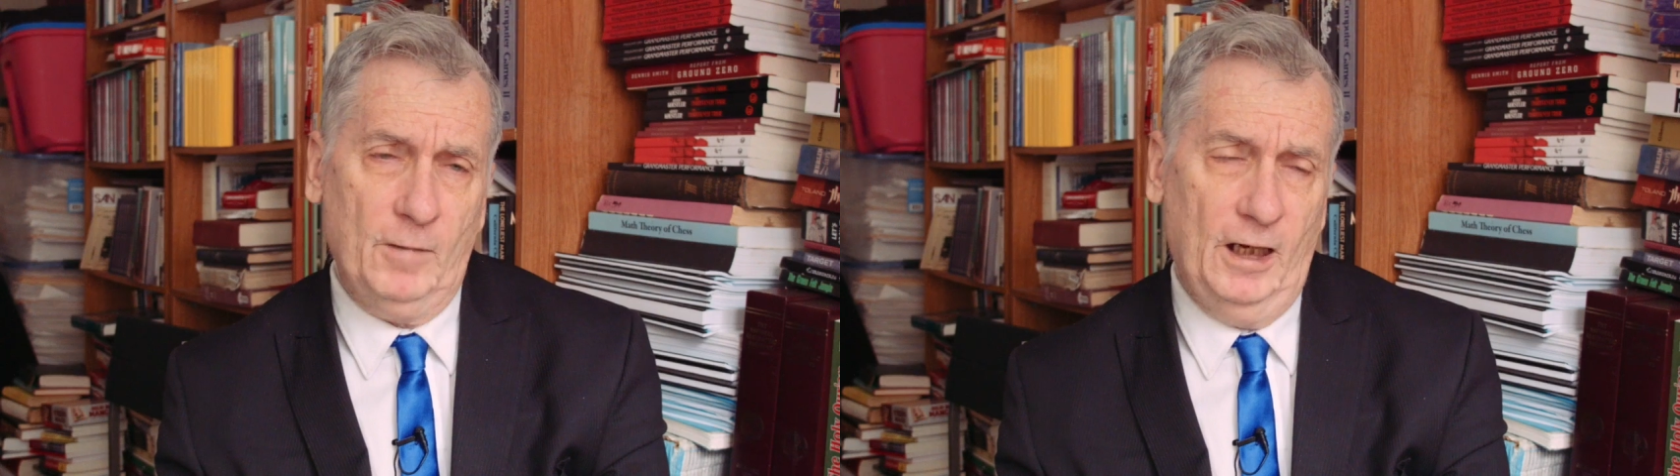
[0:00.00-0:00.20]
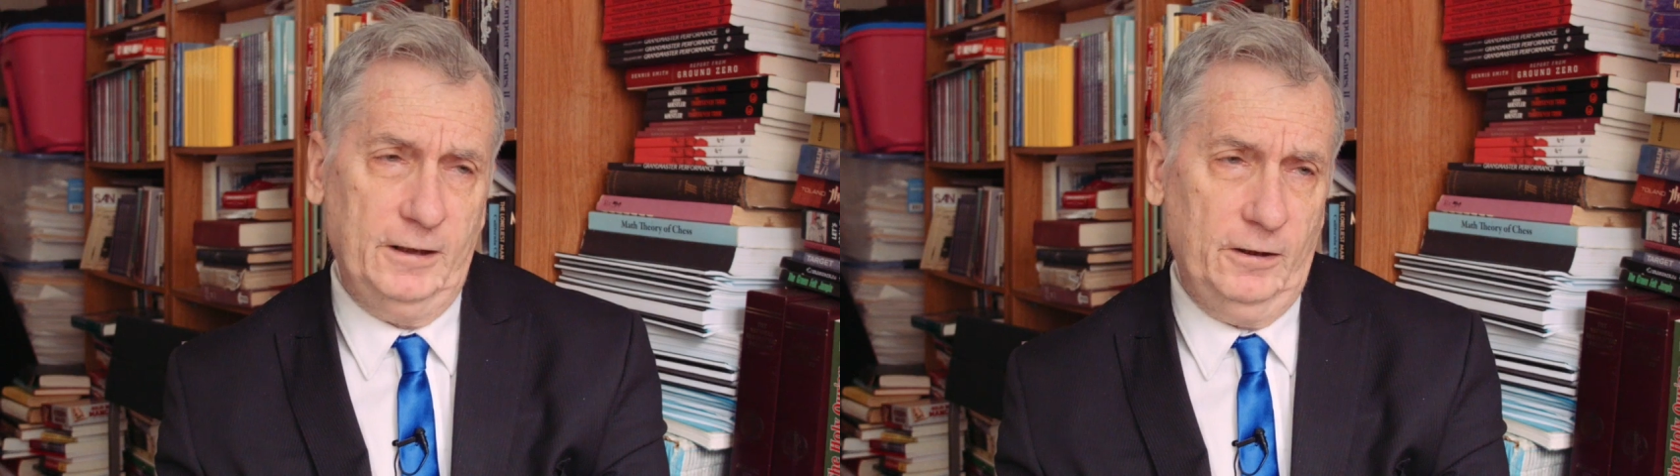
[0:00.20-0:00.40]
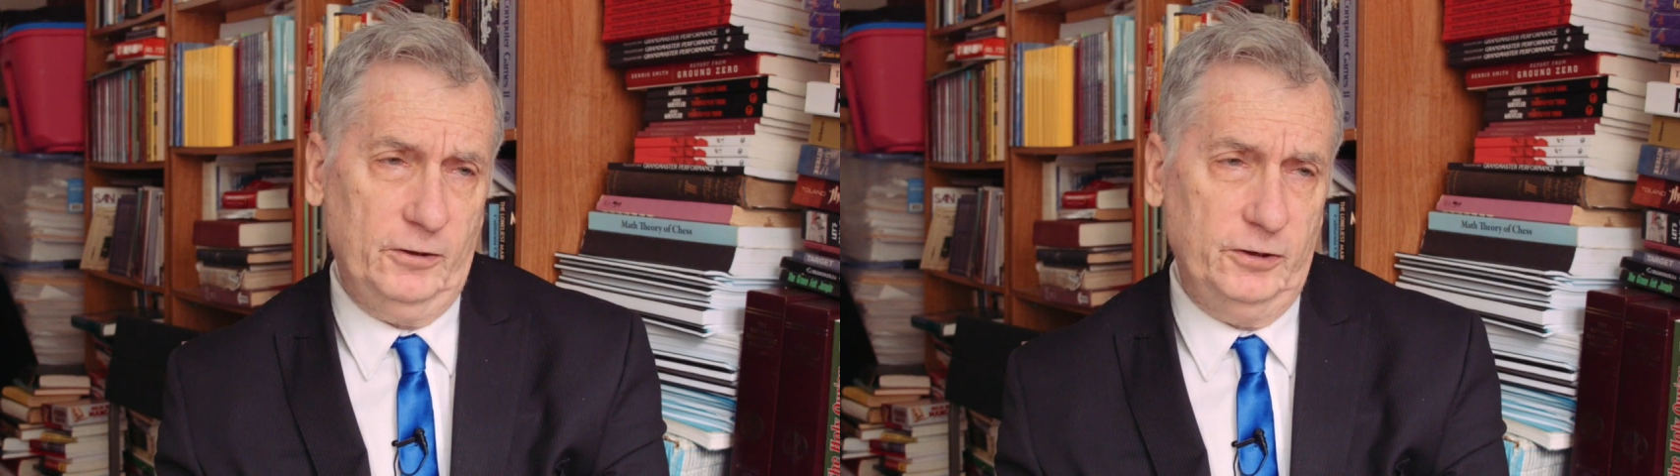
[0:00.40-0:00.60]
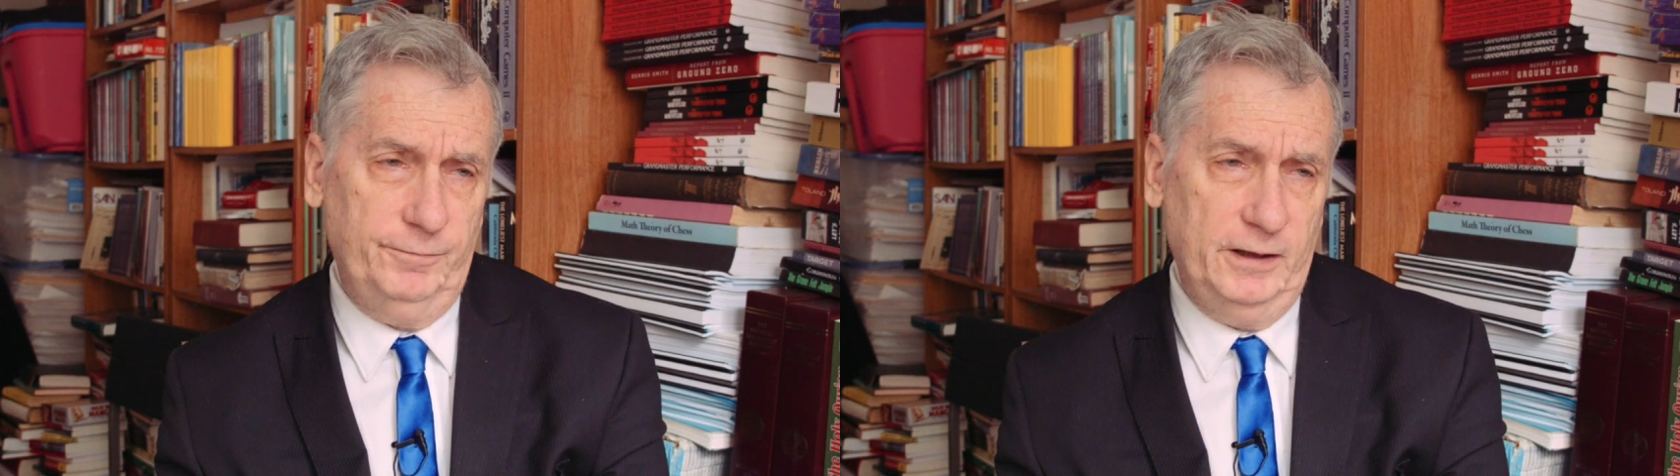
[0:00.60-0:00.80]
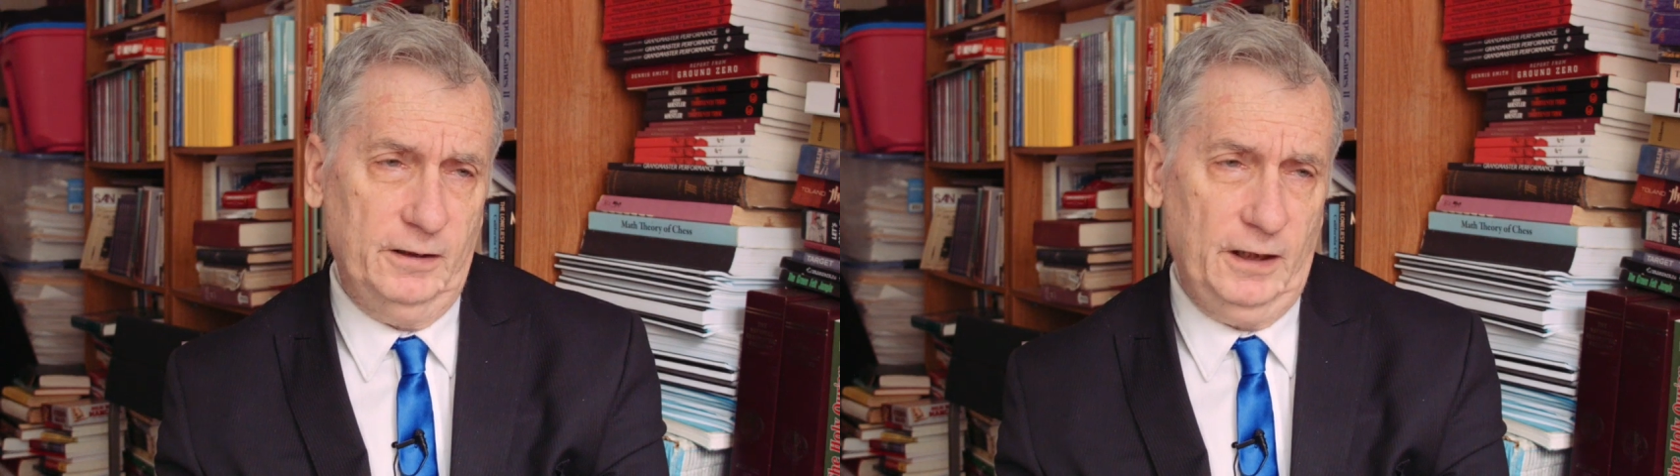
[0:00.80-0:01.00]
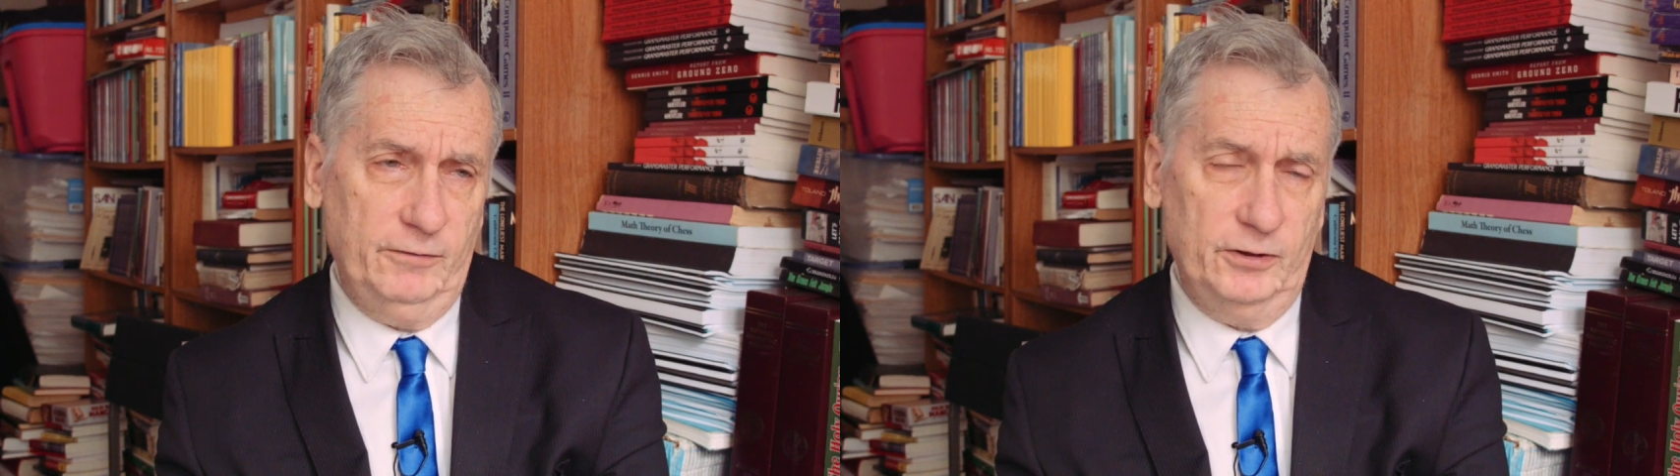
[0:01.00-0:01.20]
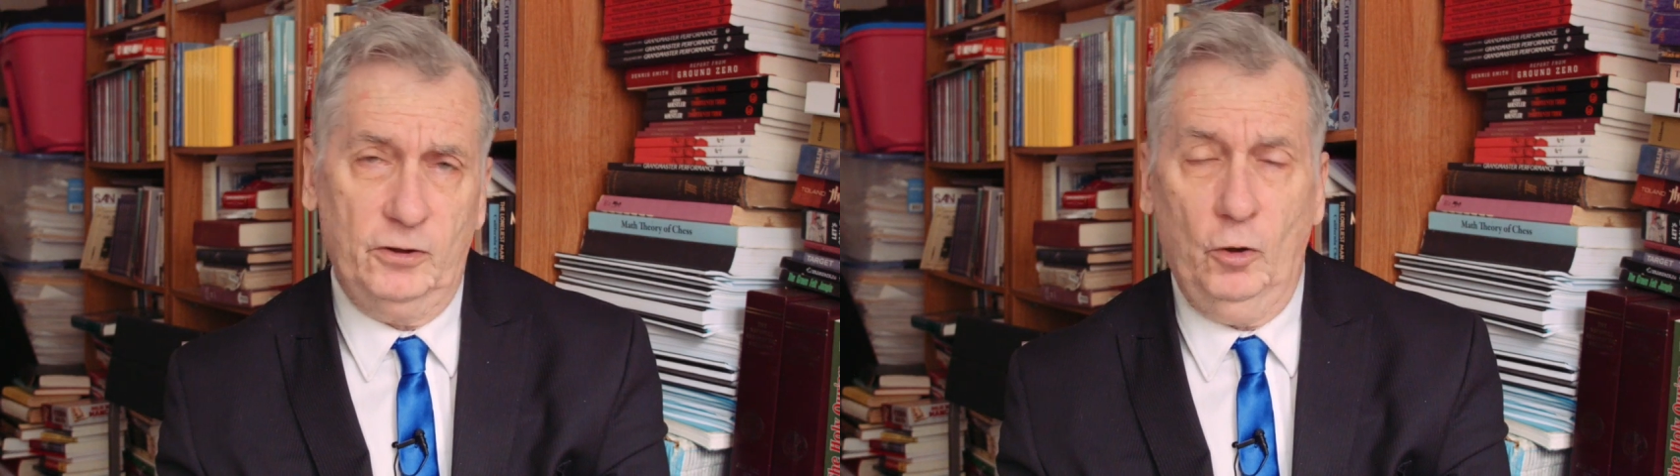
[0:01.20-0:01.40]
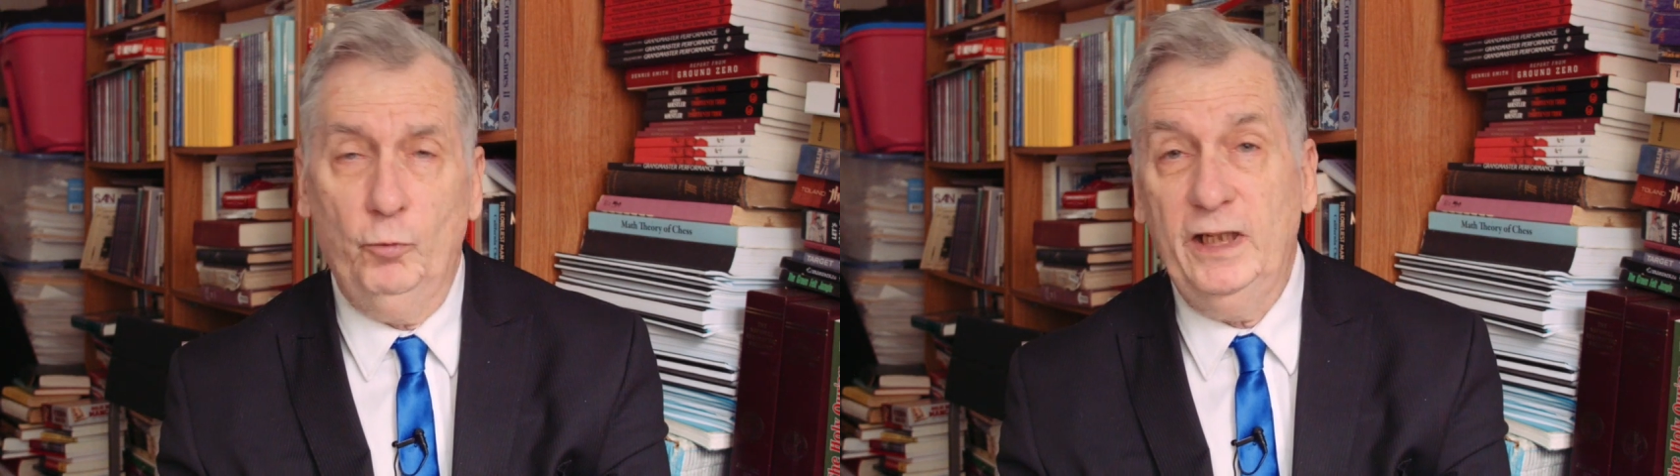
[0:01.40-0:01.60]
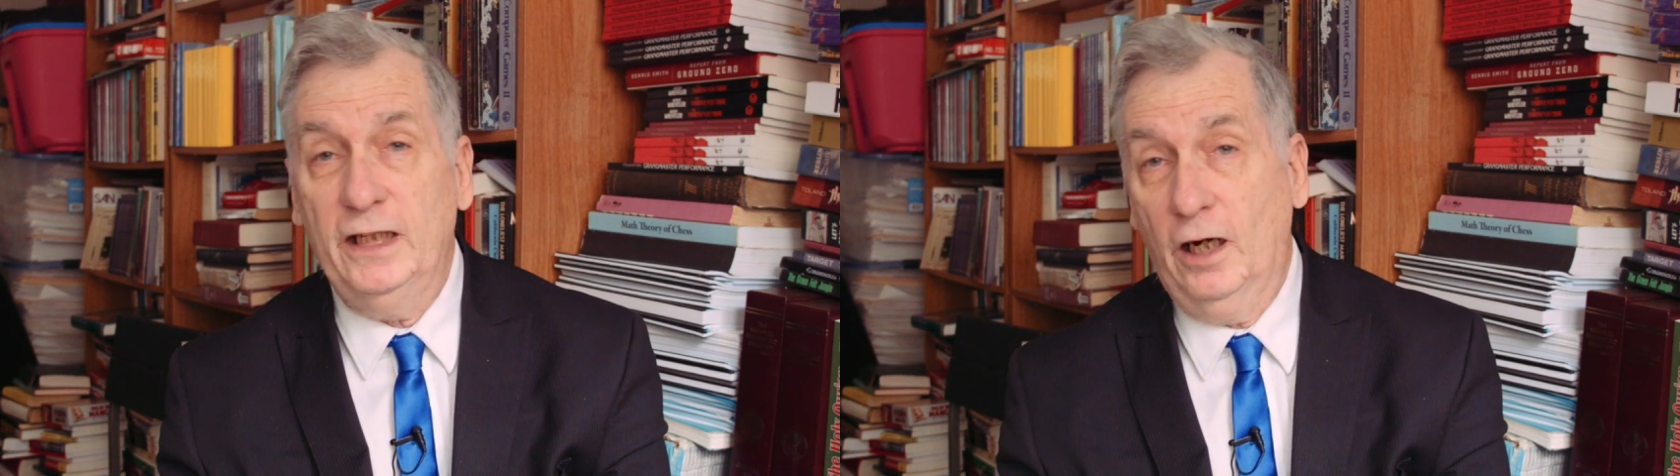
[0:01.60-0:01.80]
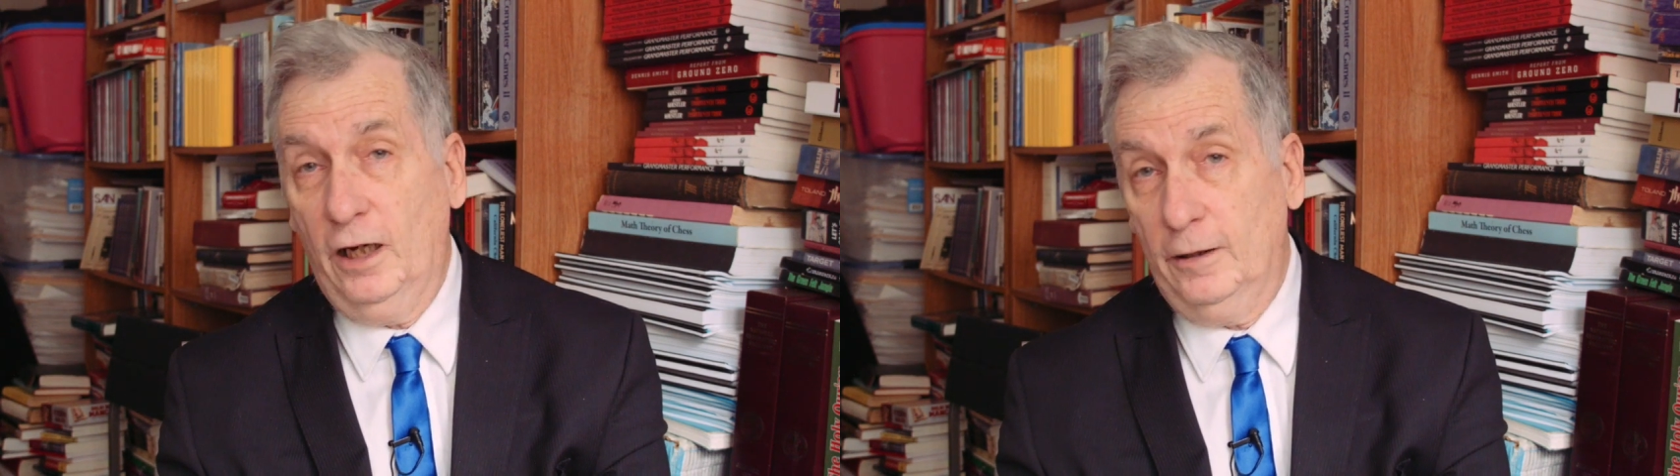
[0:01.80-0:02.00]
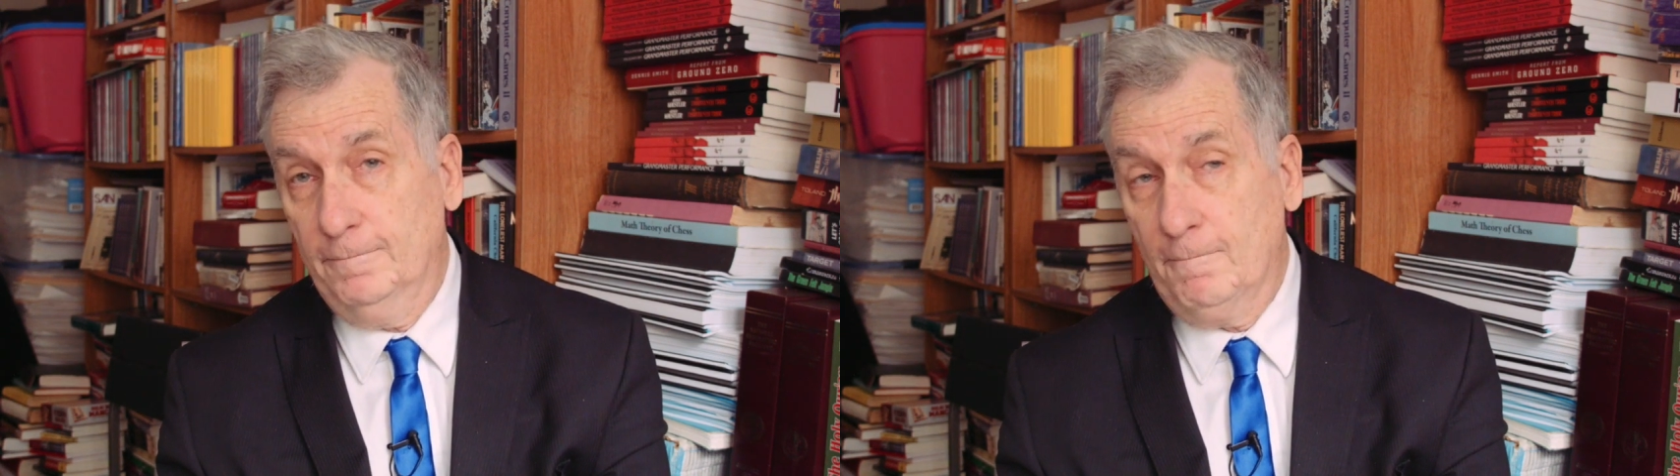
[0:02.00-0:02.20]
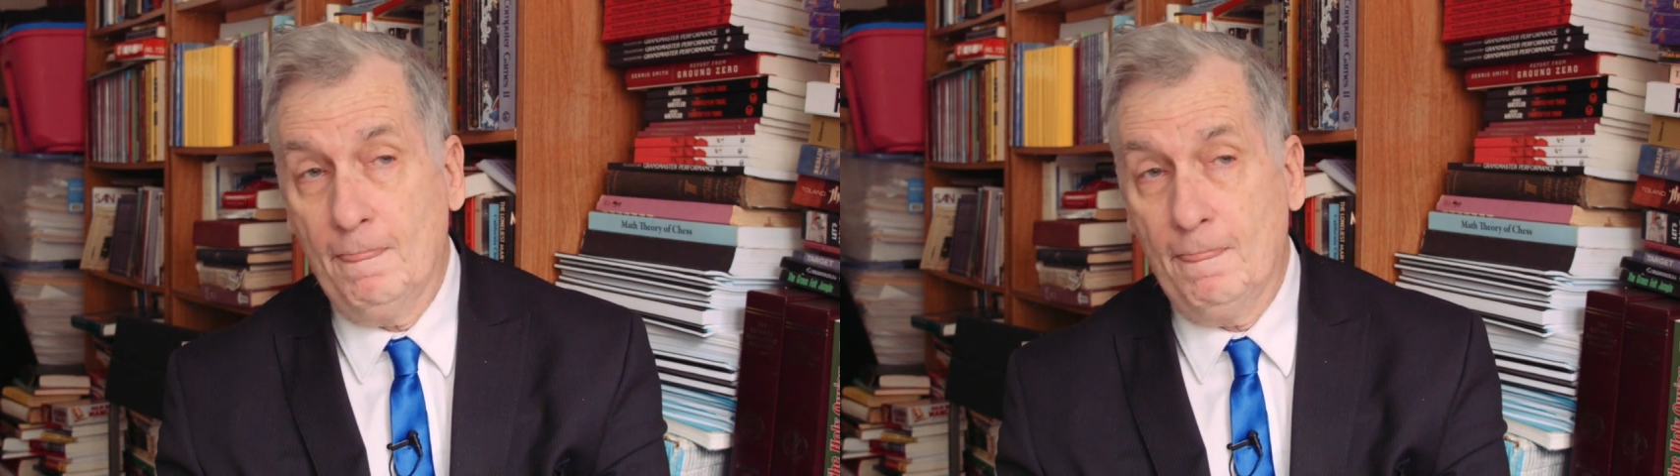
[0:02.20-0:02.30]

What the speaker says: I can also speak a language called Uyghur.